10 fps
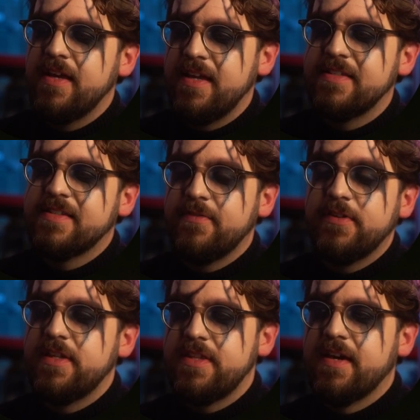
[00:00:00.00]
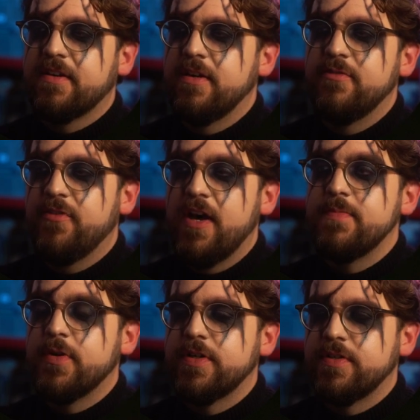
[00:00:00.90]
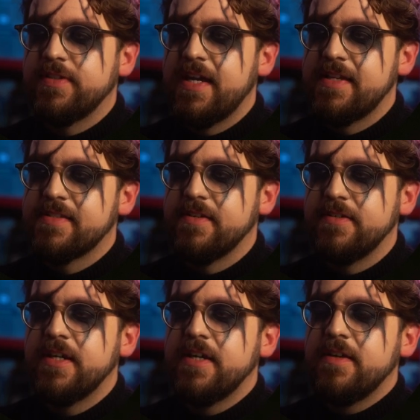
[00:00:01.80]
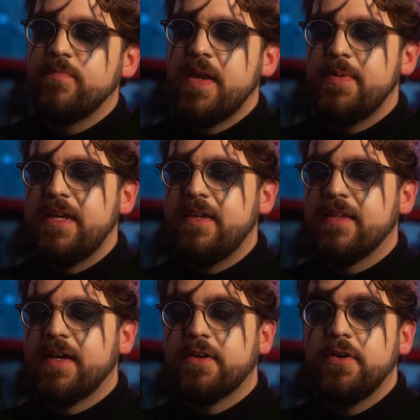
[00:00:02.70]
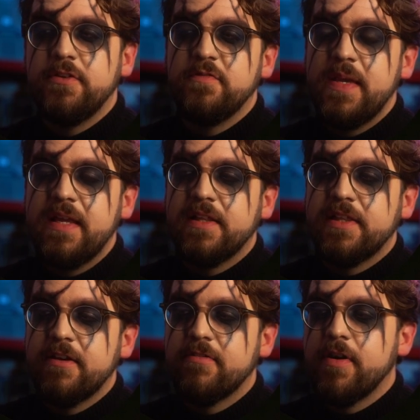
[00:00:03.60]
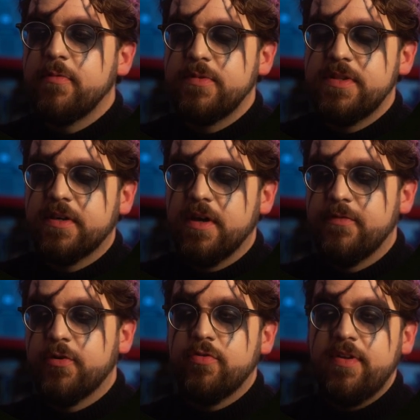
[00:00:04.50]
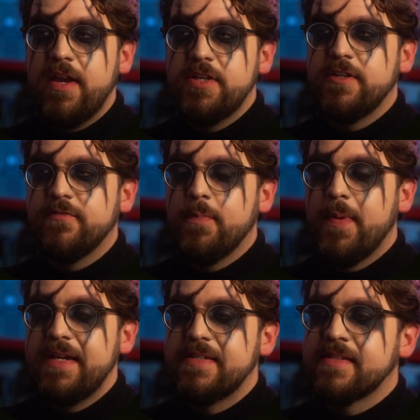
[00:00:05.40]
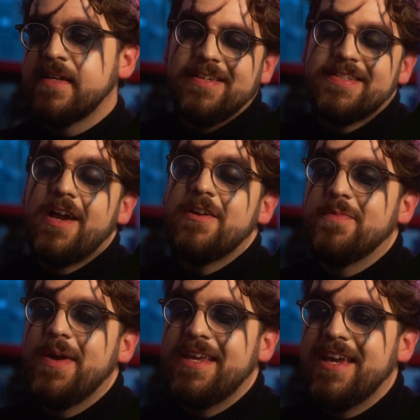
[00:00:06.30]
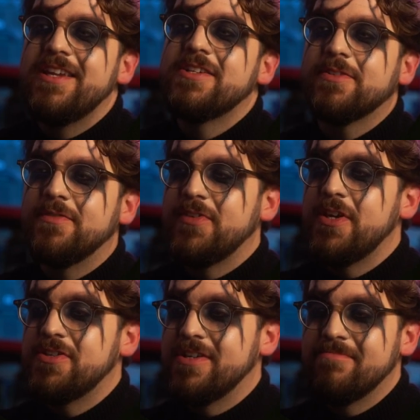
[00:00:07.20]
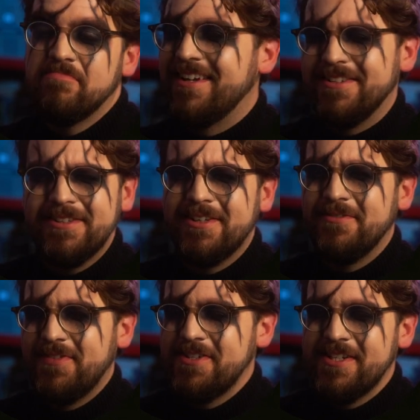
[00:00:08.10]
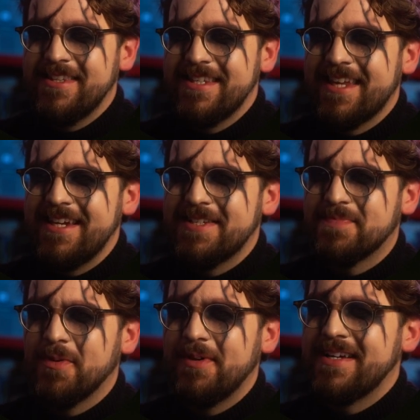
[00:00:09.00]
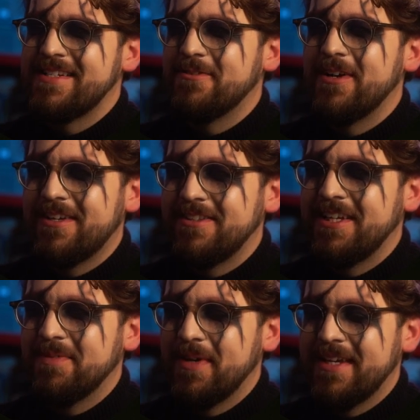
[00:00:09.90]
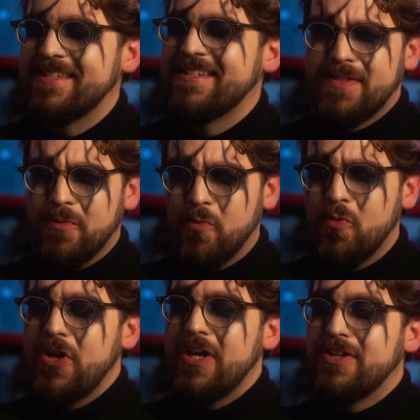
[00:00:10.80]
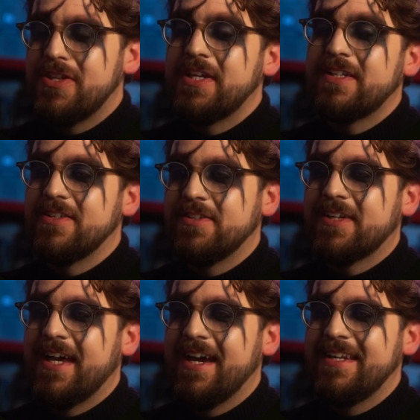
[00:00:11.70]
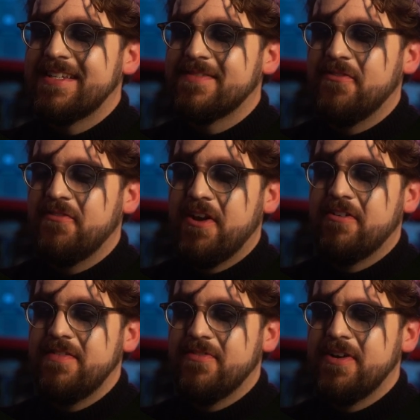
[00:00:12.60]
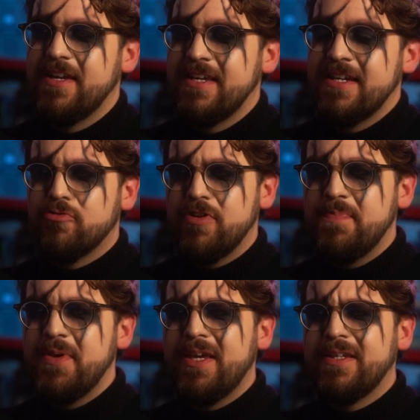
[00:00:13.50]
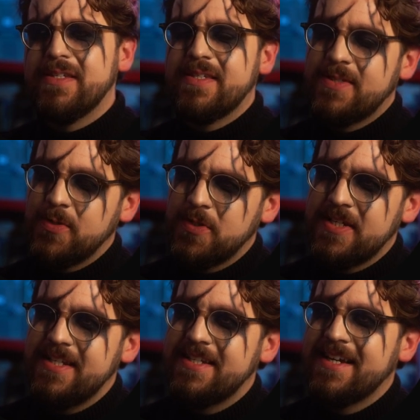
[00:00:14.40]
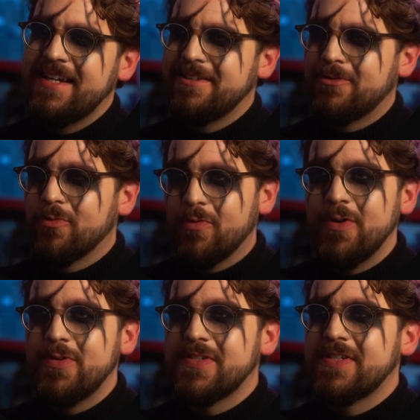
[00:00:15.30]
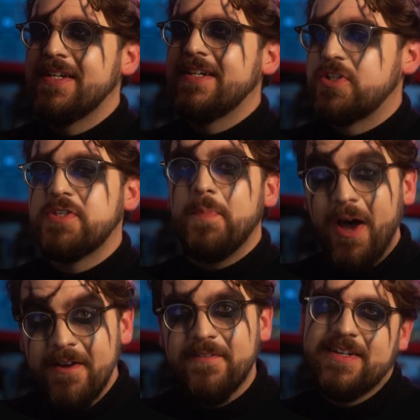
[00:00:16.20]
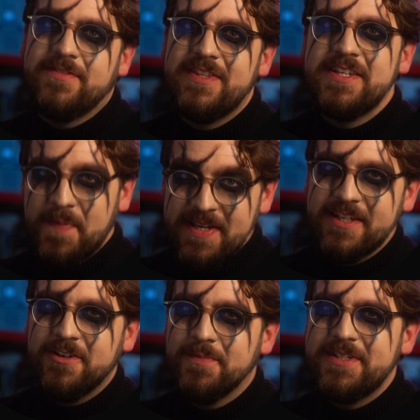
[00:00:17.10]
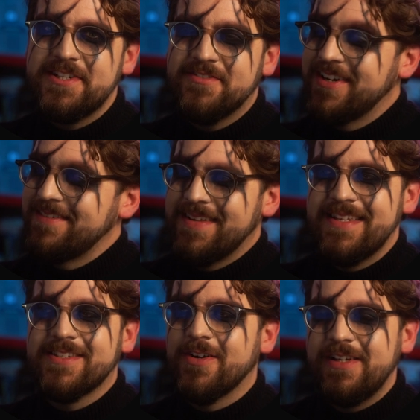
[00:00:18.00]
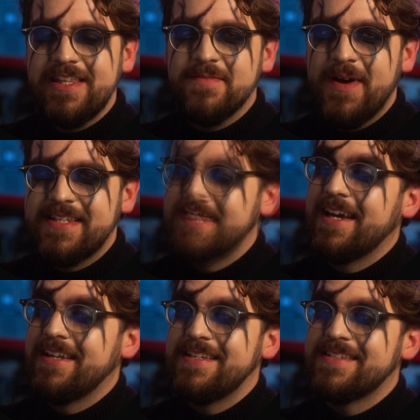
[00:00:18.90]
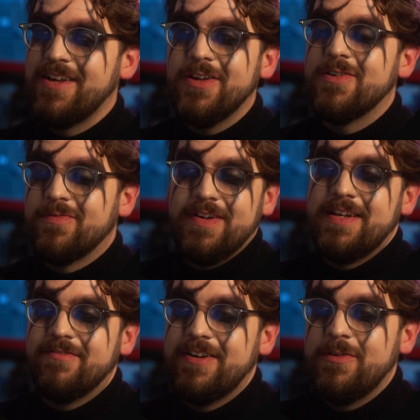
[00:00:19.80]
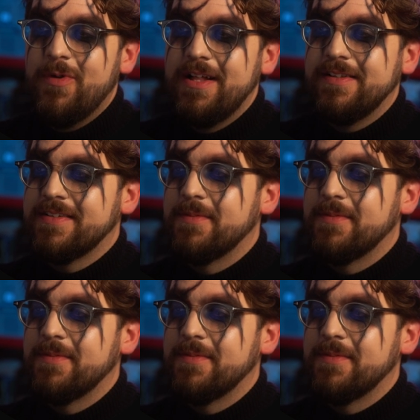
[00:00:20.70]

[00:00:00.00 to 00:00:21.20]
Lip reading: It's definitely that kind of vibe going on there. So maybe that could have been clearer with the kind of creation of the base, aside from any initial confusion. And confusion in this case is probably actually quite a good thing because it's a weird thing to look at and it's very, very creepy and distorted and gross, which is perfect for this painting competition, right? It's totally thematic and it's done really, really well.